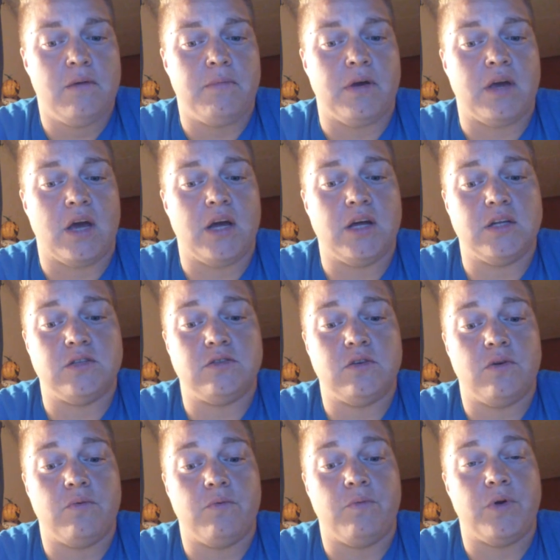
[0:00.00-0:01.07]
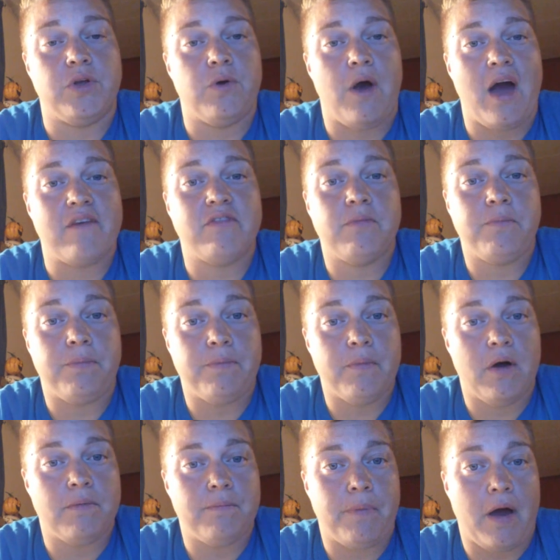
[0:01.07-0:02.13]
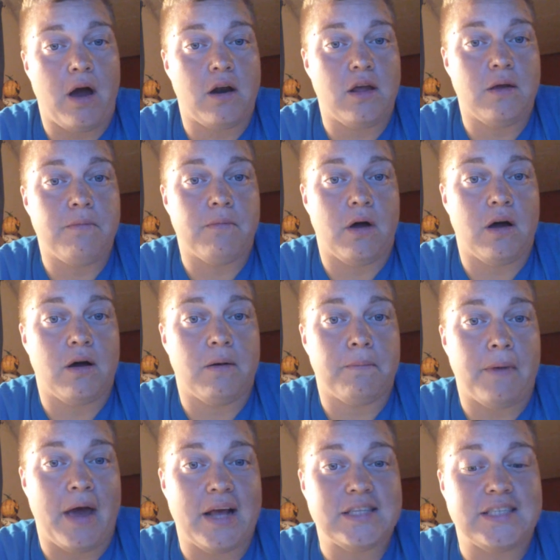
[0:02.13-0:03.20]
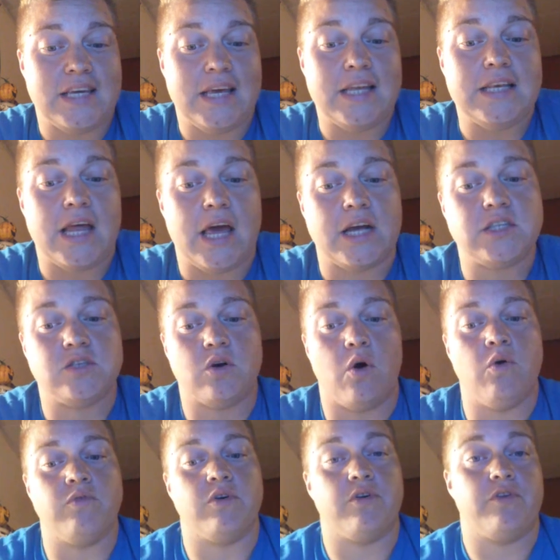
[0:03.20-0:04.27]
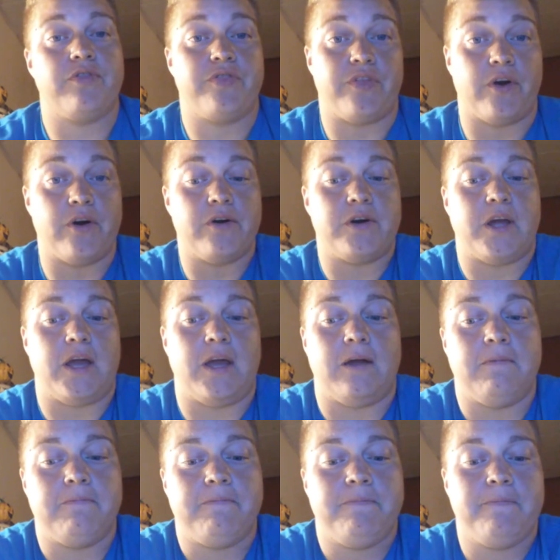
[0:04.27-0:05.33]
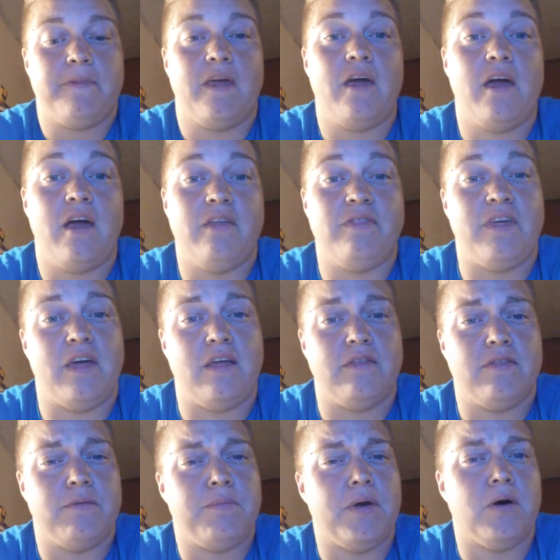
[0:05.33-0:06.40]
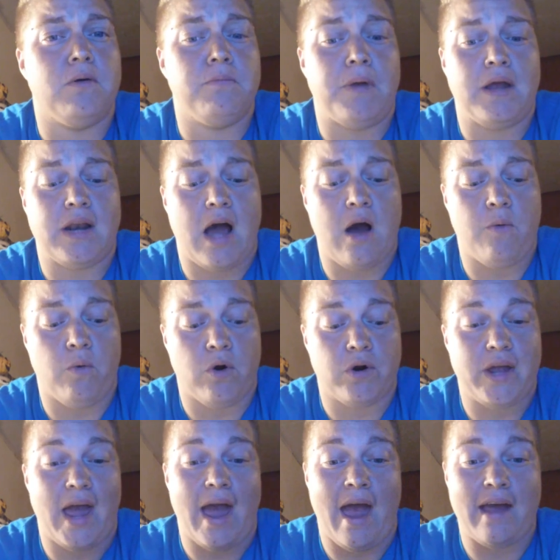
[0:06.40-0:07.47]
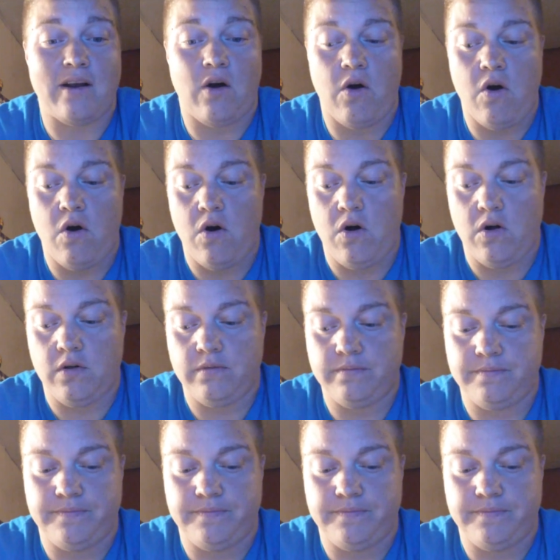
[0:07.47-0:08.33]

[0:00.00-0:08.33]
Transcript: because when you have a body mass index over 30, then the pill may not work at all.